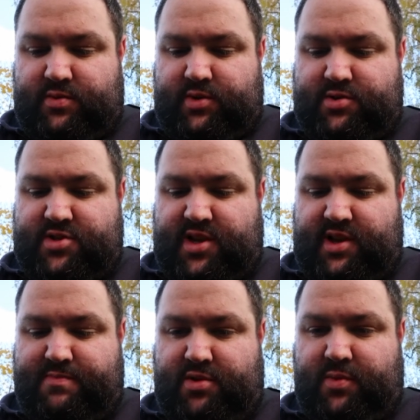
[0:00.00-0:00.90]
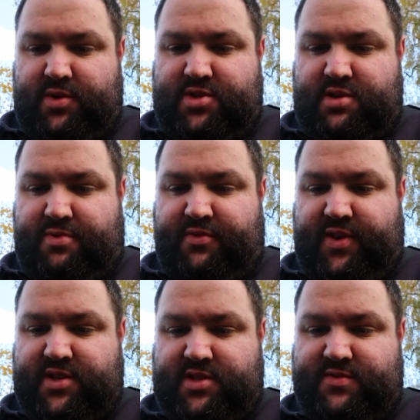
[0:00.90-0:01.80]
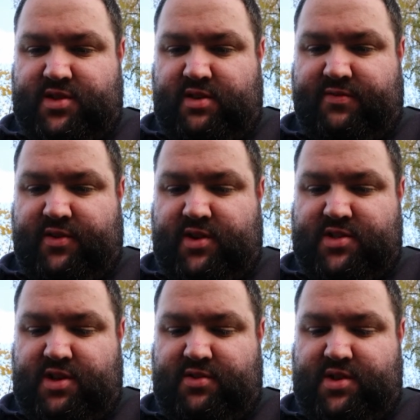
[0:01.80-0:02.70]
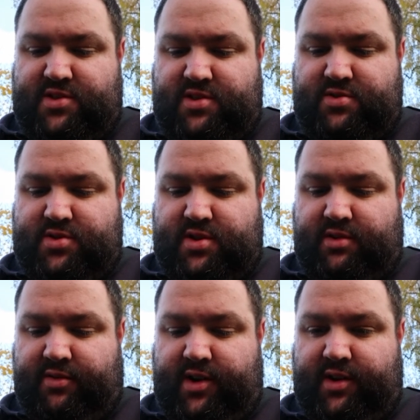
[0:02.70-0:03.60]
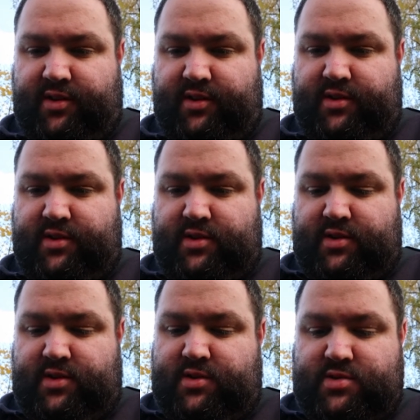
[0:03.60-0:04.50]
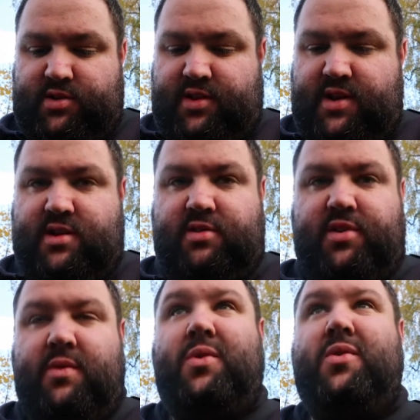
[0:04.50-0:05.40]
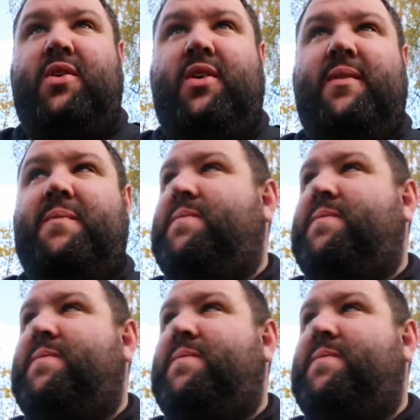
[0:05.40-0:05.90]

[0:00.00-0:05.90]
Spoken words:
We'll see, but we're super effective so far. It's only a 2-star raid, so I think I'll do all right.